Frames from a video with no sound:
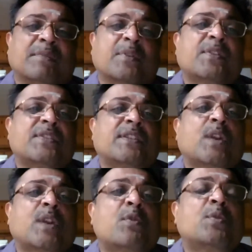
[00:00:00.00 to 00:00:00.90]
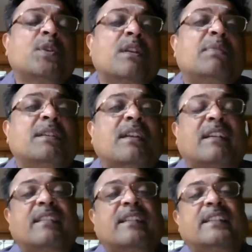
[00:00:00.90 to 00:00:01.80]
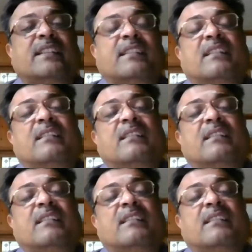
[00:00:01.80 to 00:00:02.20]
because it would amount to double taxation.